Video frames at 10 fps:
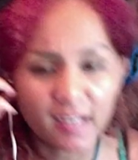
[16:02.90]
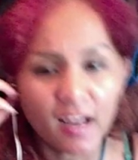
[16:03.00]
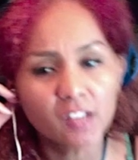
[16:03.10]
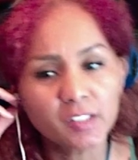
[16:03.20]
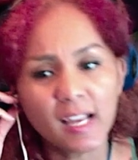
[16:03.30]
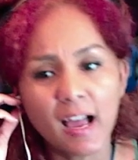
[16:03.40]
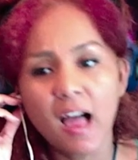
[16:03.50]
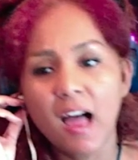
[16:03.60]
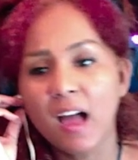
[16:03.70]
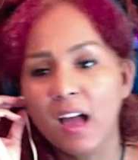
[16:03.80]
our
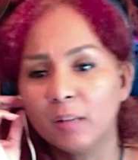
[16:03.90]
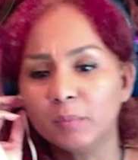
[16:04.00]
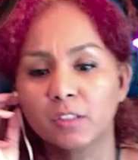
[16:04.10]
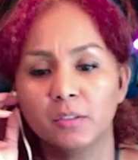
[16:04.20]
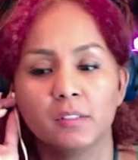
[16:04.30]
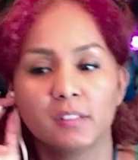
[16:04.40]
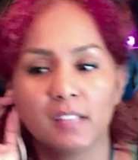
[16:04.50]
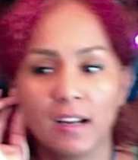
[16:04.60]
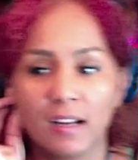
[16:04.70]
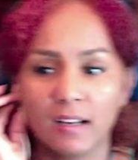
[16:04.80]
time
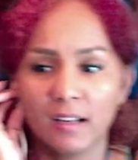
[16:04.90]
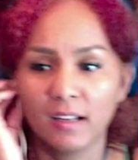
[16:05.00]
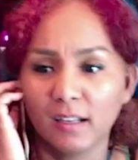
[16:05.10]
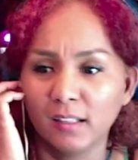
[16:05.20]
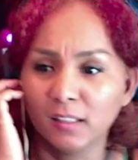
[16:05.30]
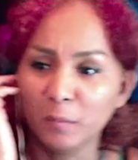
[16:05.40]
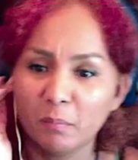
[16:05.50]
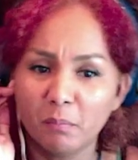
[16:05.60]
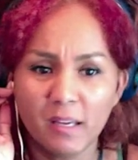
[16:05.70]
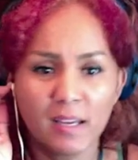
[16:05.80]
tonight,
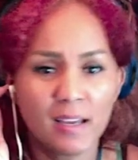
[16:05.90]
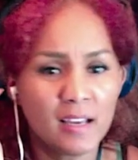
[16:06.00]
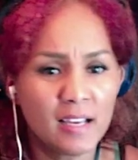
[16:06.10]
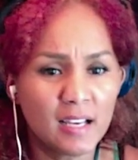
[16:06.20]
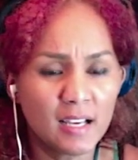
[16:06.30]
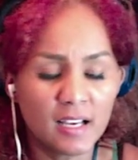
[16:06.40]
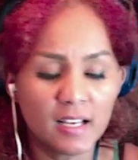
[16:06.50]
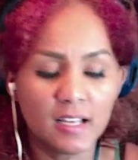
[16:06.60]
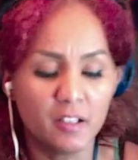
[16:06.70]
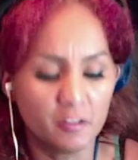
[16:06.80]

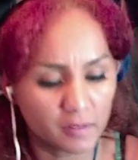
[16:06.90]
babe.